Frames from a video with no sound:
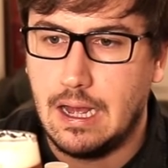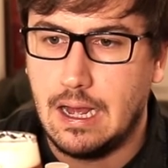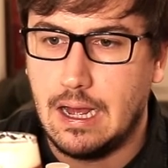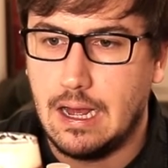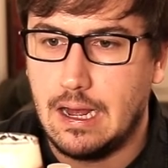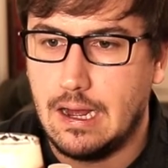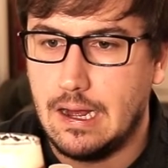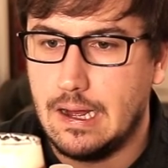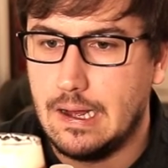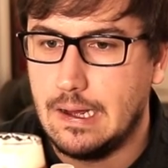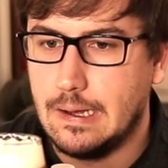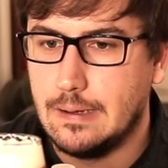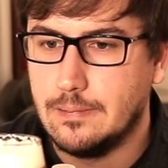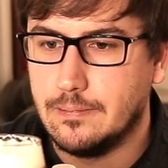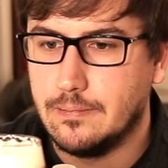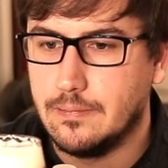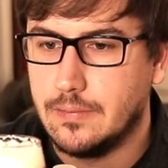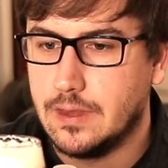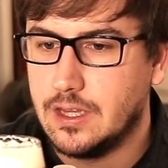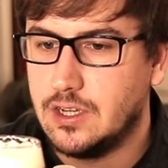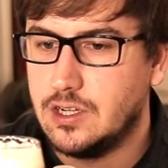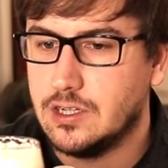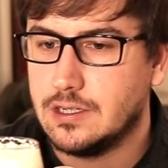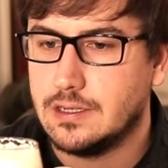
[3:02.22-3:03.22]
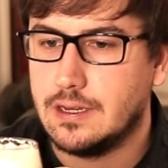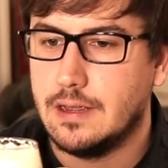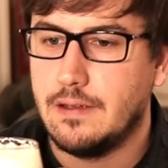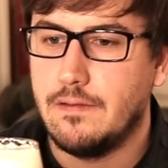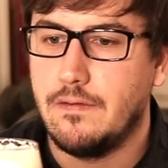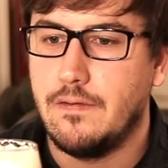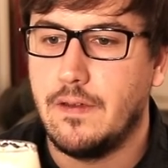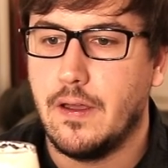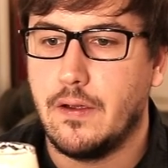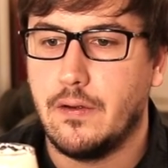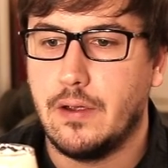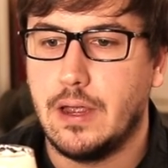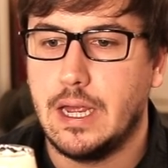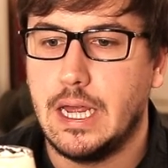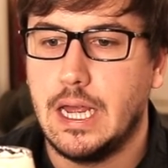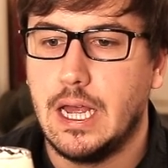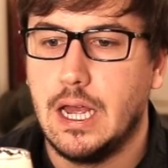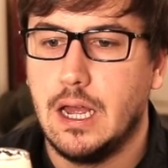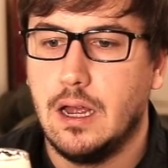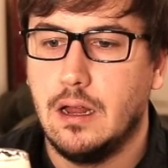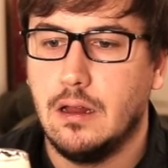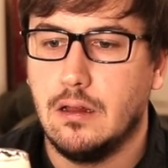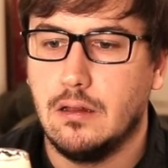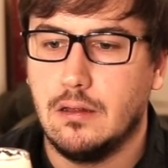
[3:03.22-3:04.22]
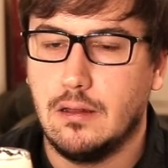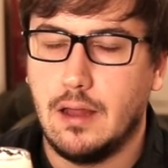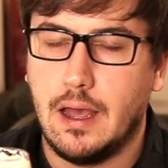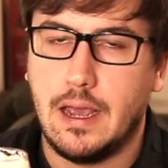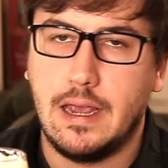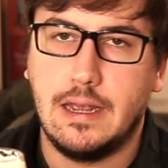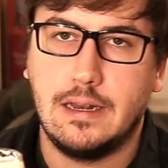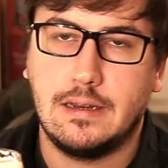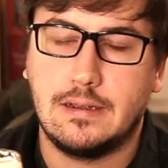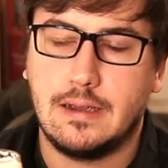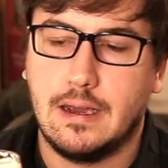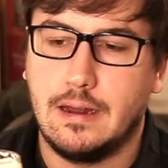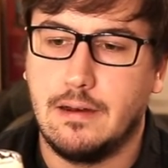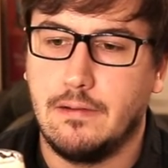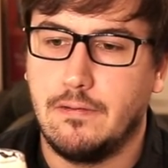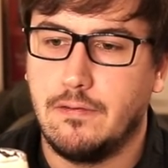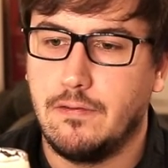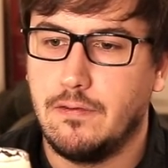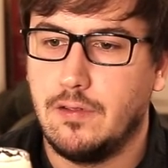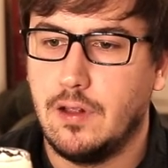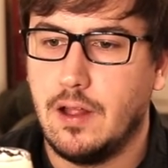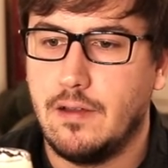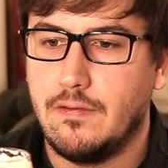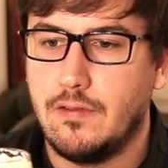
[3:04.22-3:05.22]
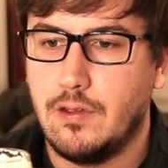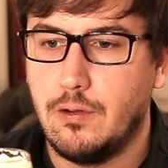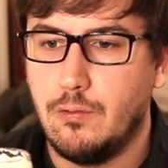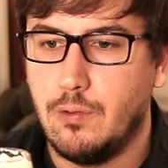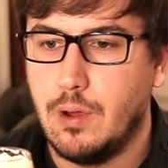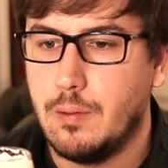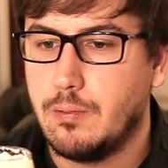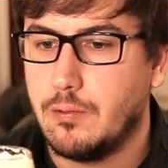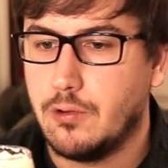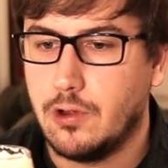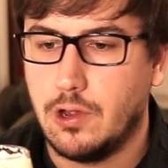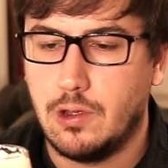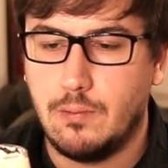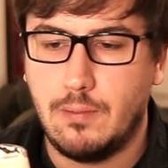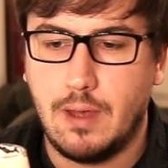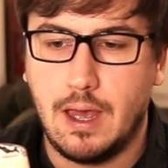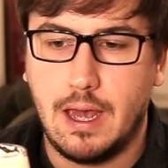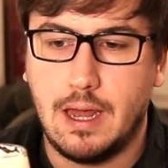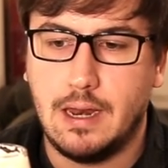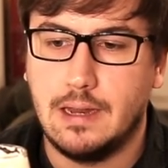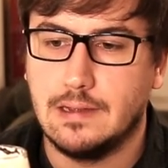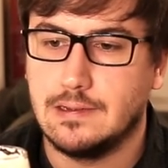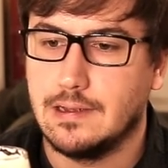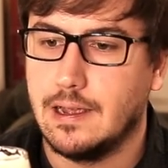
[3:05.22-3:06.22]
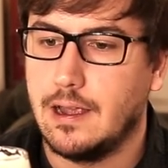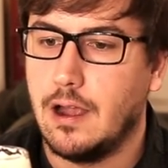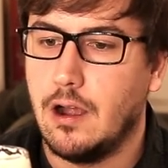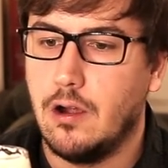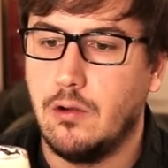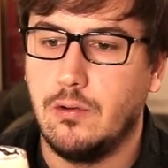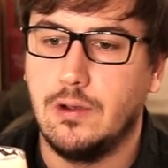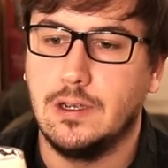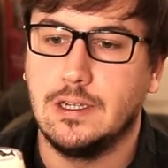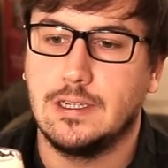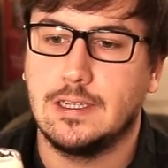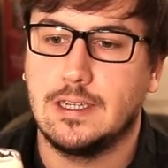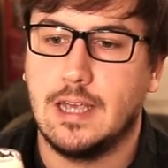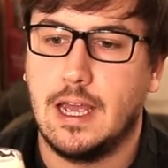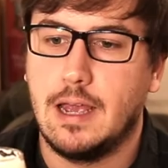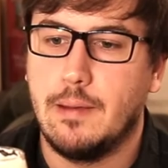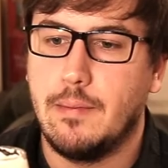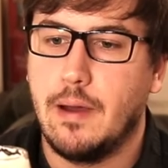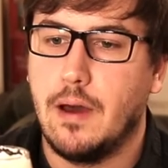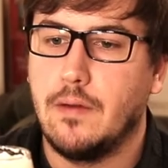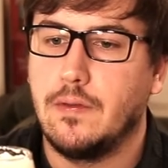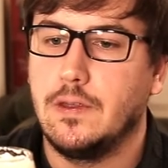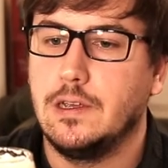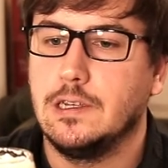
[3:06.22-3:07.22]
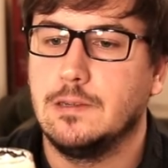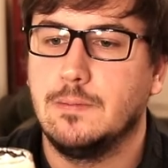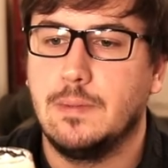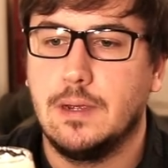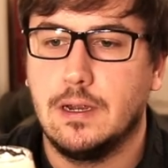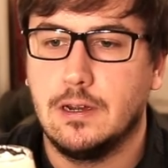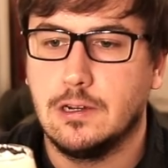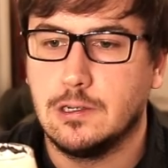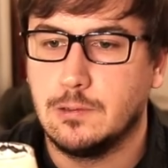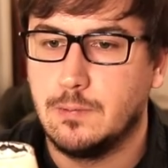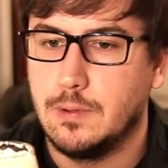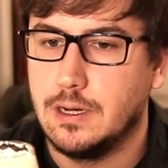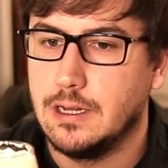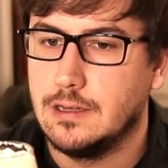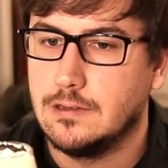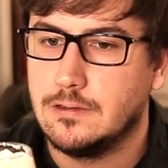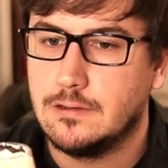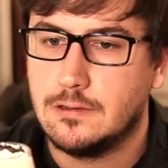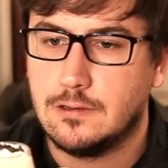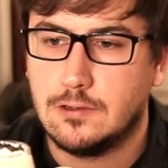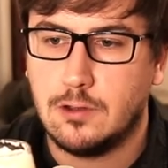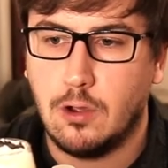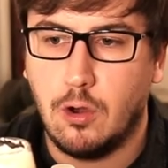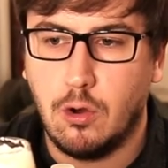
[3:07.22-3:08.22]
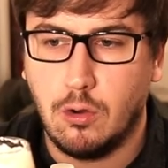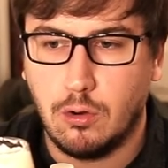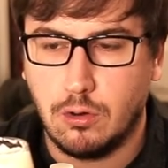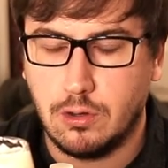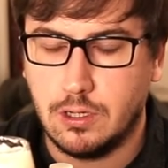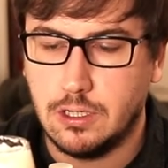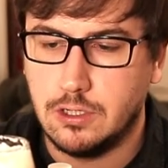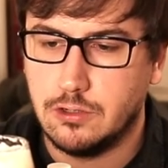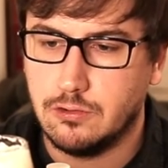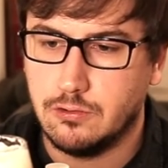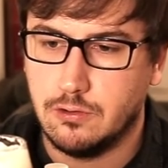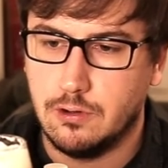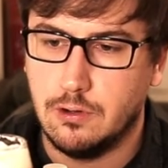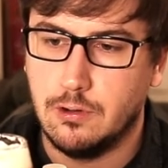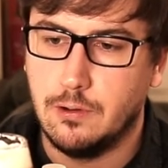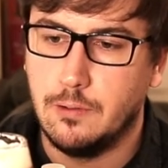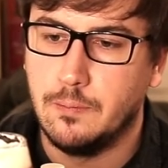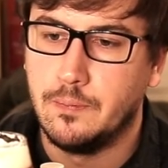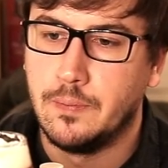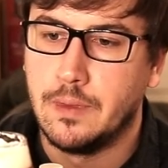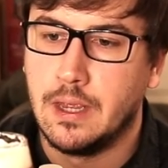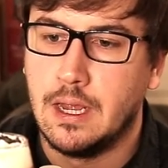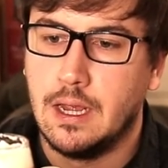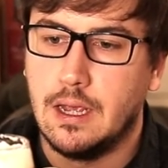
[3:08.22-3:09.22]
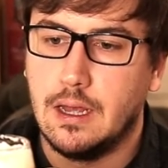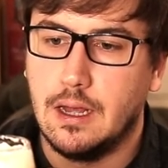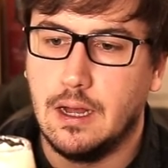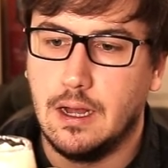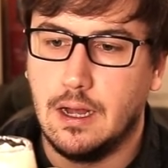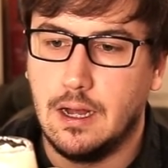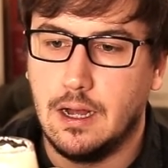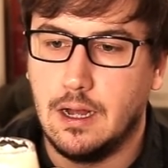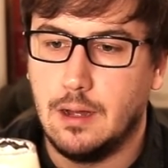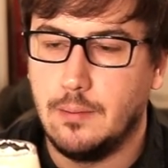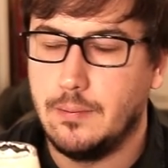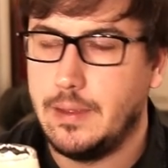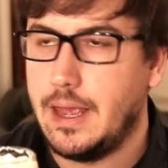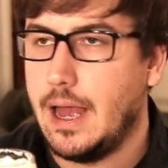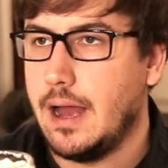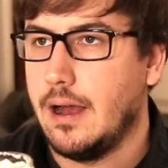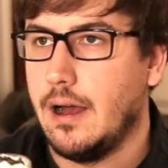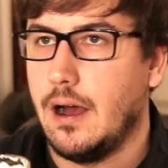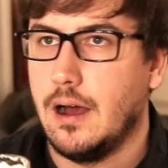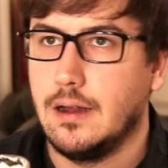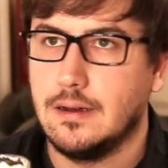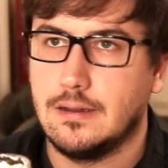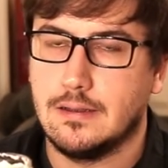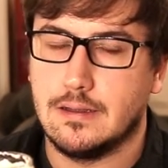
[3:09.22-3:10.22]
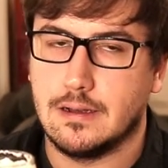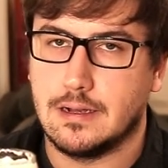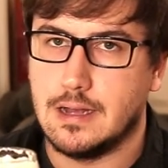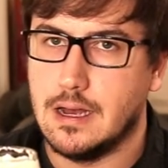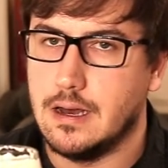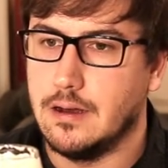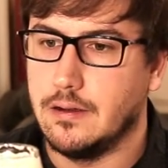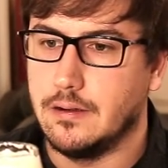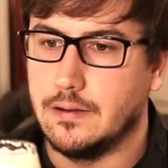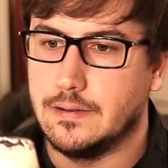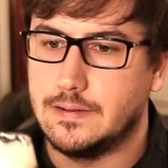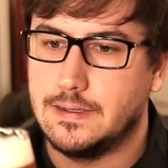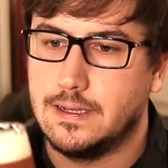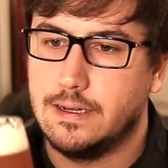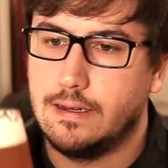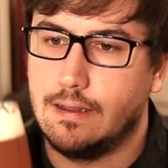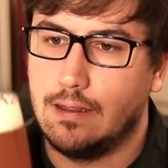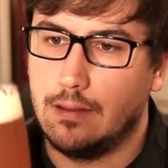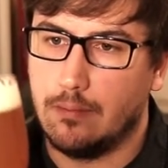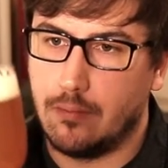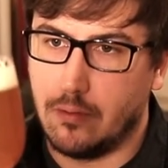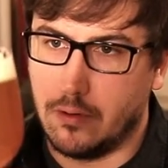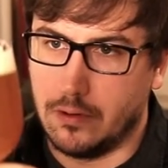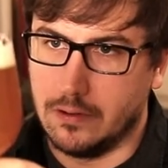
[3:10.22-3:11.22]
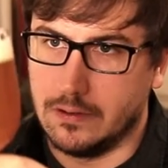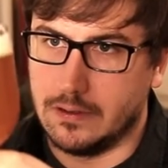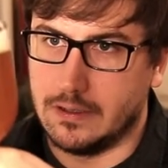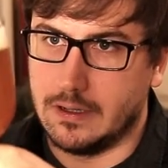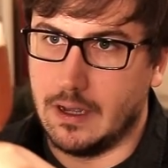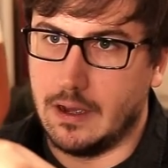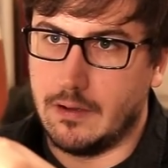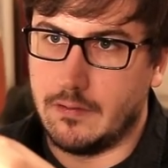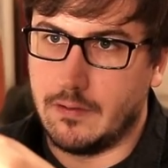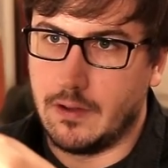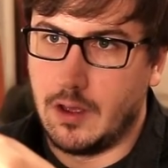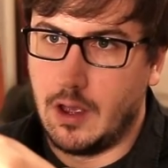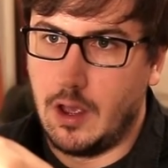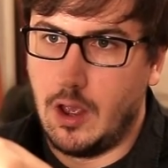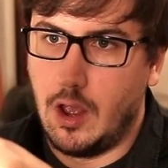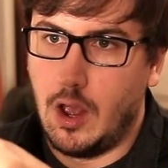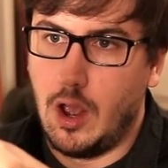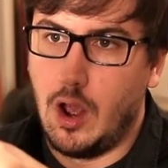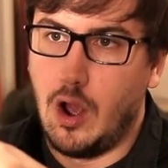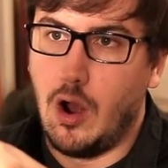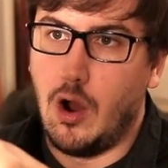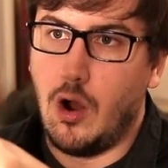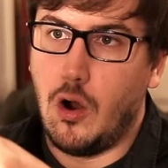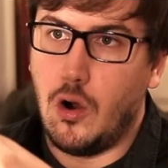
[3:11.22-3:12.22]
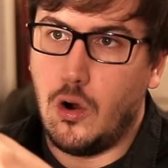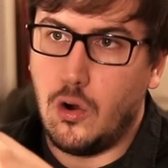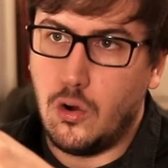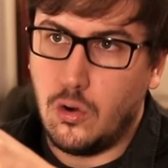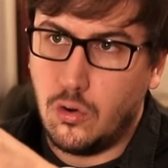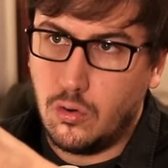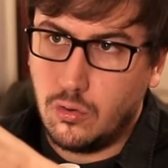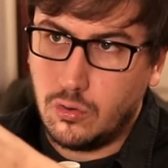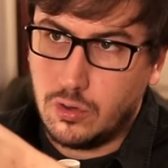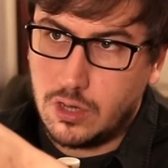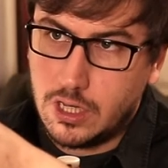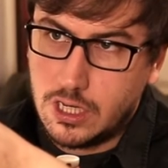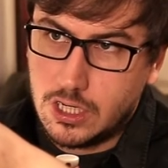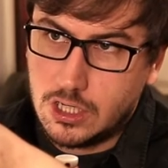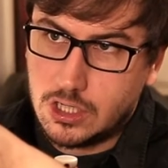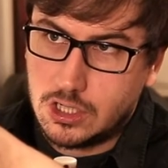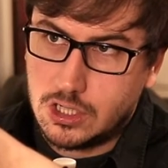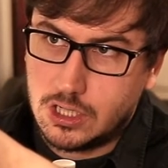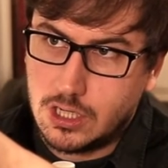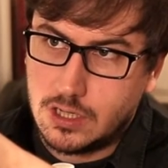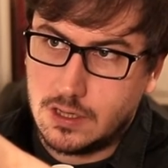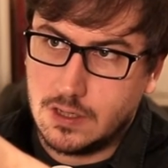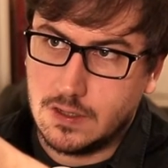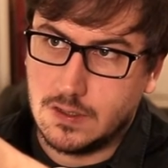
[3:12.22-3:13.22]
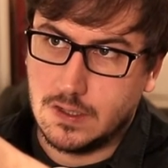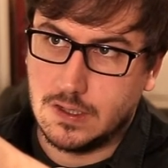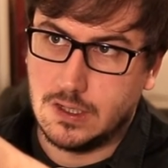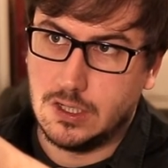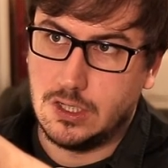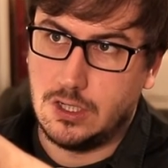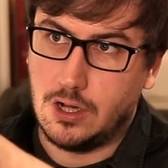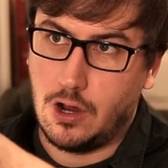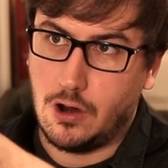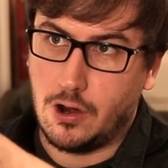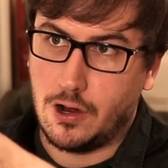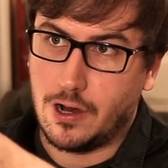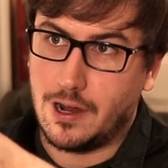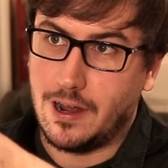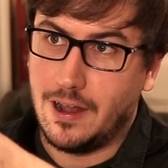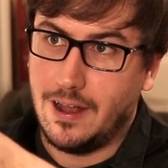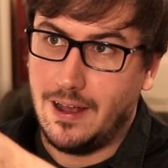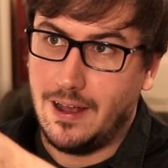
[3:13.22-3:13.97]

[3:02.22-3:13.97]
Um, just a very light kind of fluffy whipped cream head as I always say about these beers, but it's totally true. Um, yeah, onto the color. Let's get to the important stuff. Holy shit, this is dark.